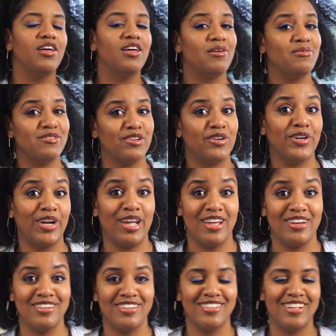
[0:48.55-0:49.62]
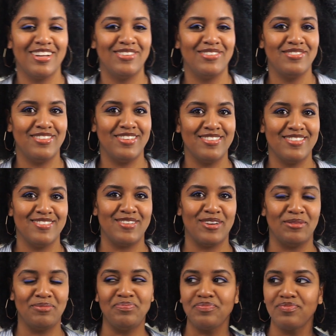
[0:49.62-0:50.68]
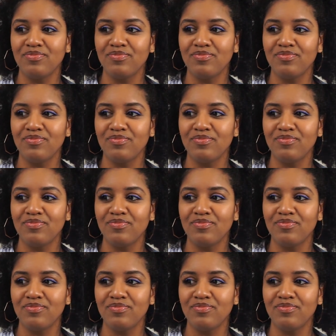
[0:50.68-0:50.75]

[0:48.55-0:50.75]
It was a great ending though of season 2.